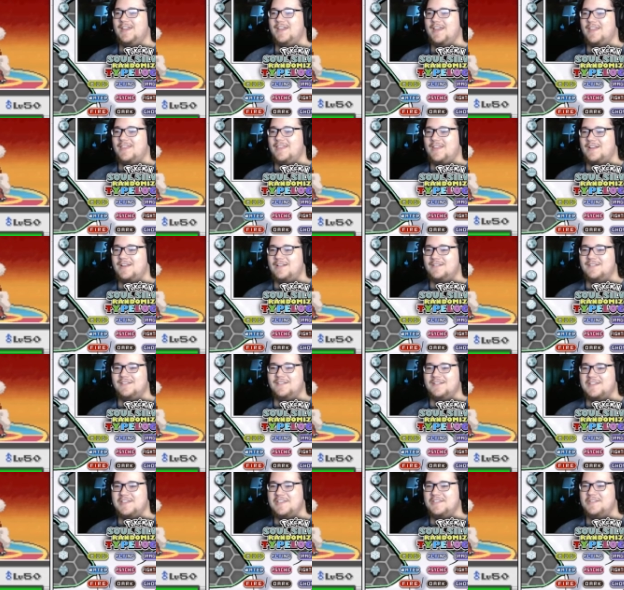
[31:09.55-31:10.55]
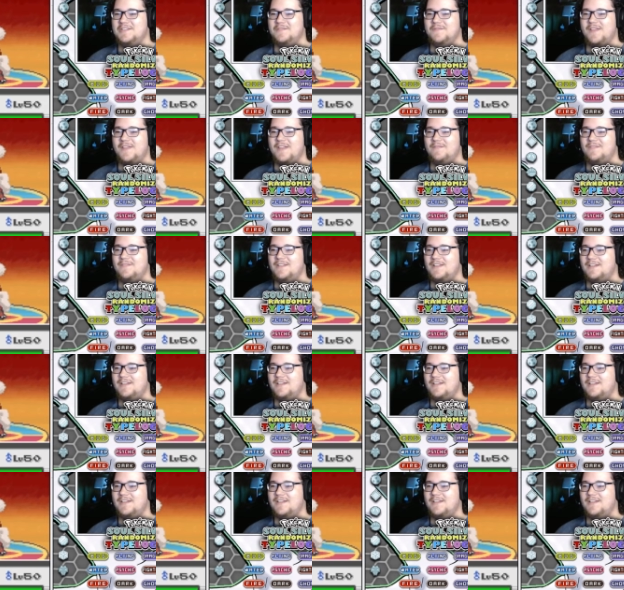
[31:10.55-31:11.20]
and then he survived it.